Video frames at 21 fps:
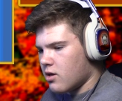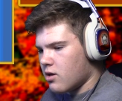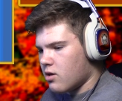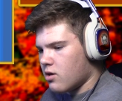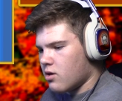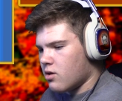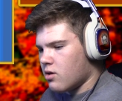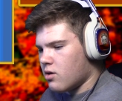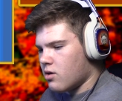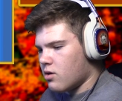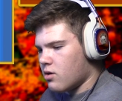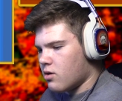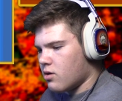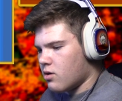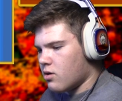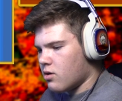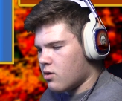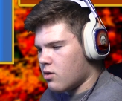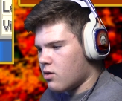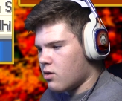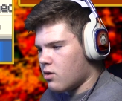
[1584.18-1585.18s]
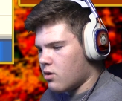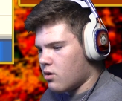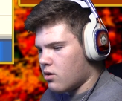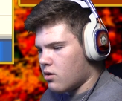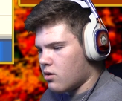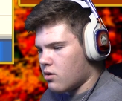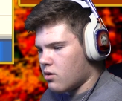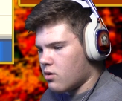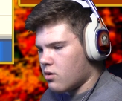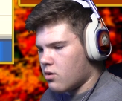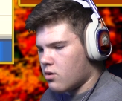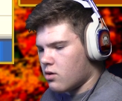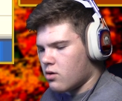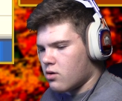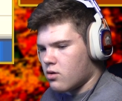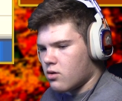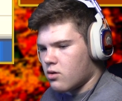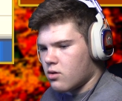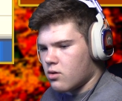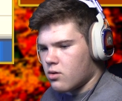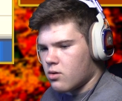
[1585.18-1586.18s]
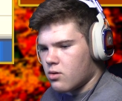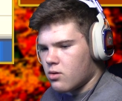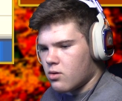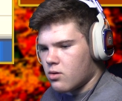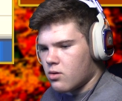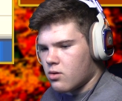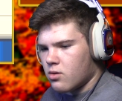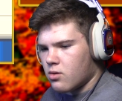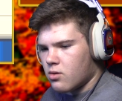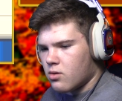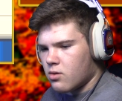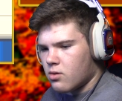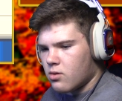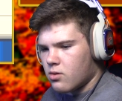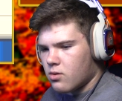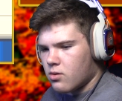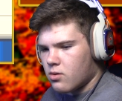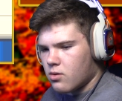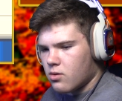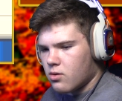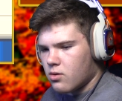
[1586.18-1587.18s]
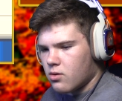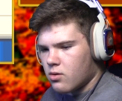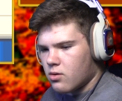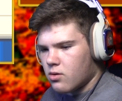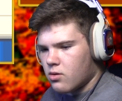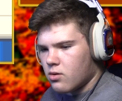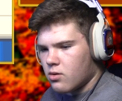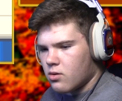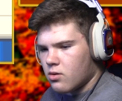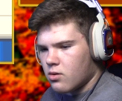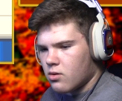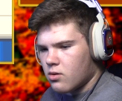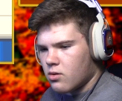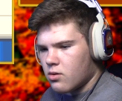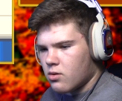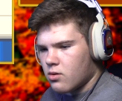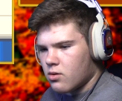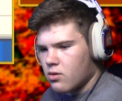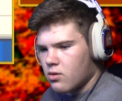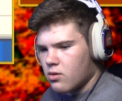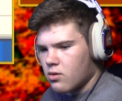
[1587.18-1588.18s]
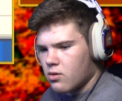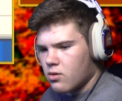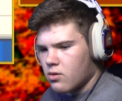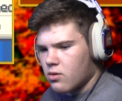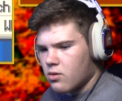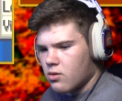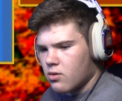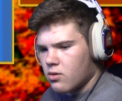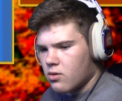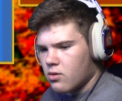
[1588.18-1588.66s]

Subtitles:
No one is speaking in this clip.